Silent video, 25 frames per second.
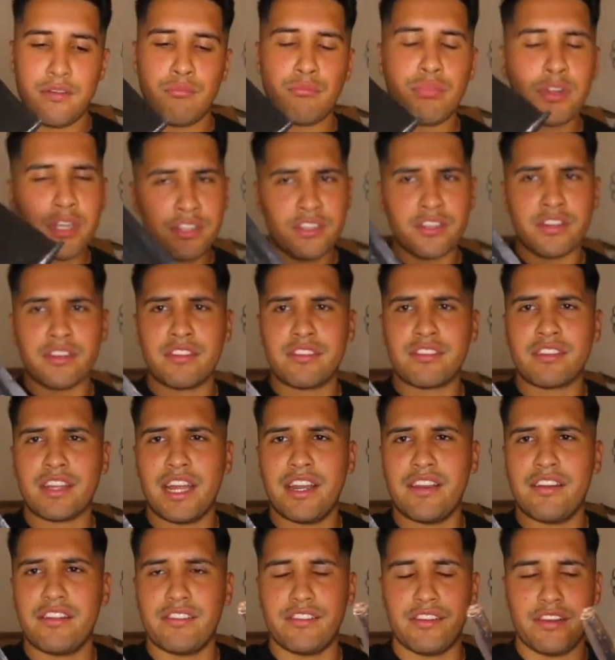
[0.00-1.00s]
Pretty sure the
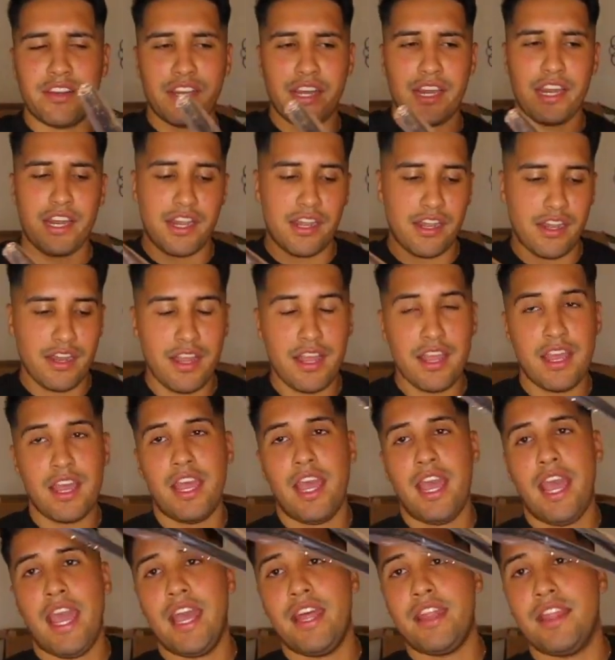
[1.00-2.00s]
sliders are in here,
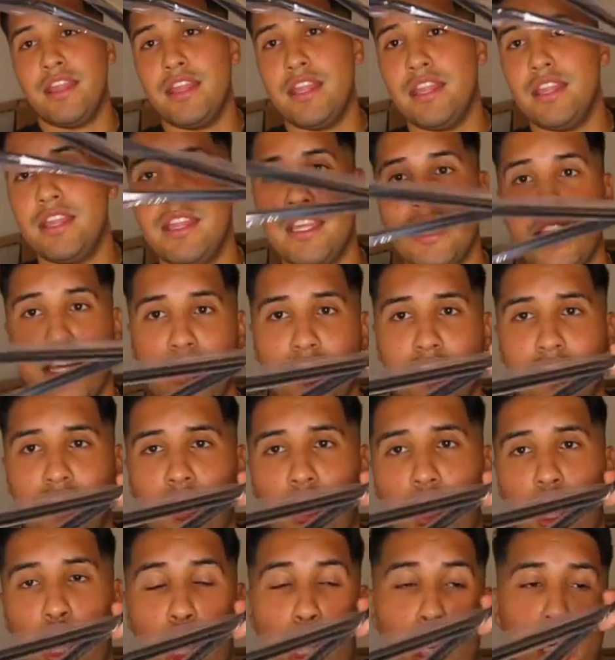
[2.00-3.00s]
and these
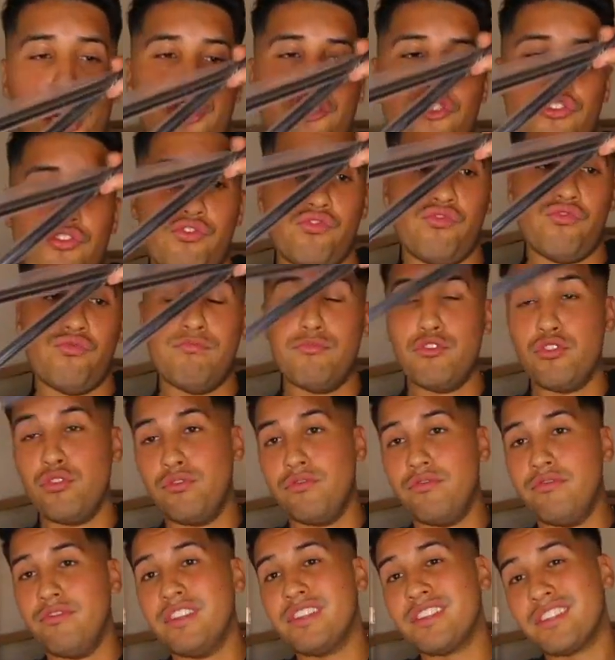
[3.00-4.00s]
are to
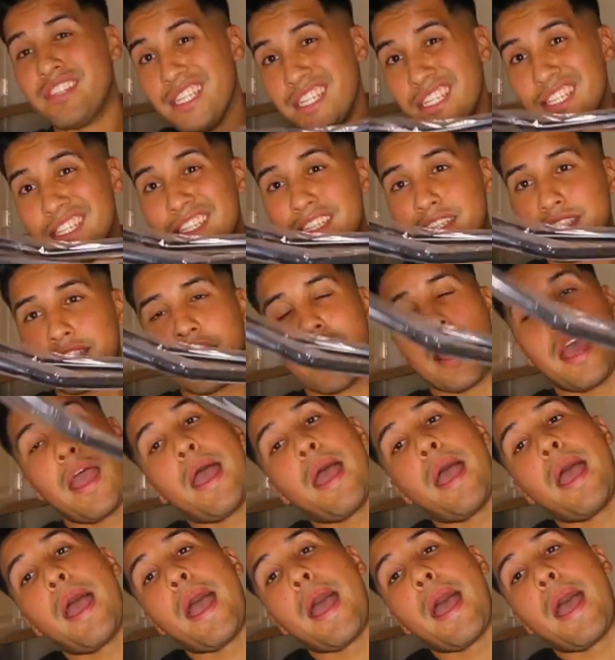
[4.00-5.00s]
move the seats
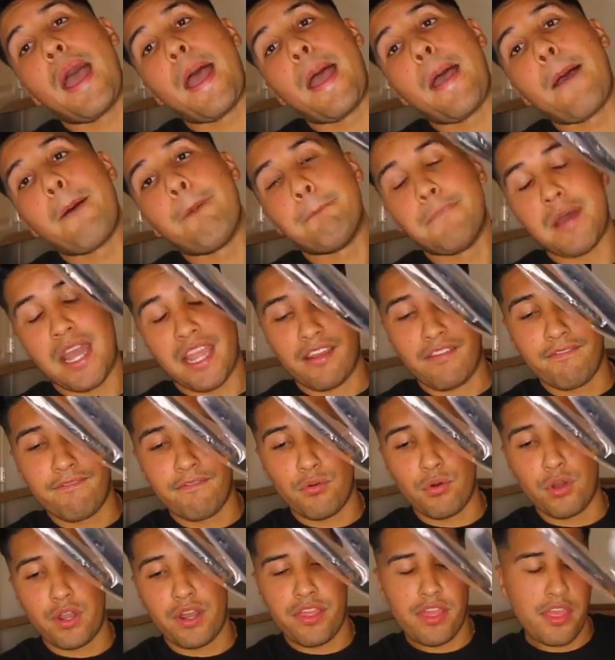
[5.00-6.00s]
back and
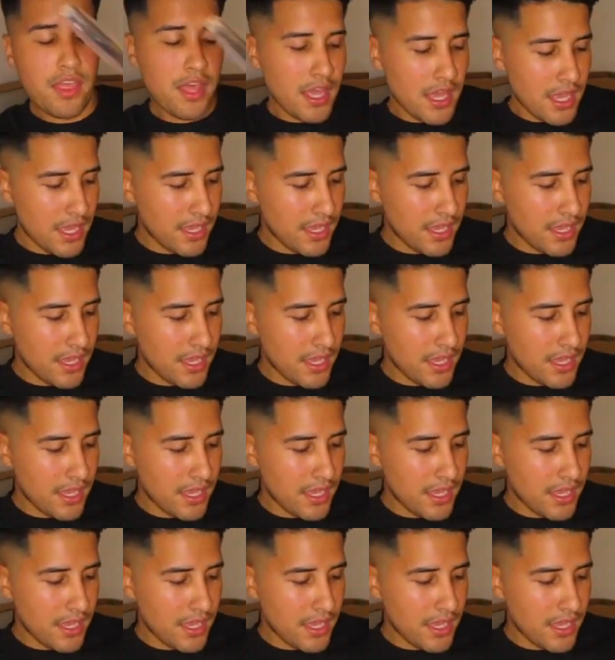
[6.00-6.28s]
forth.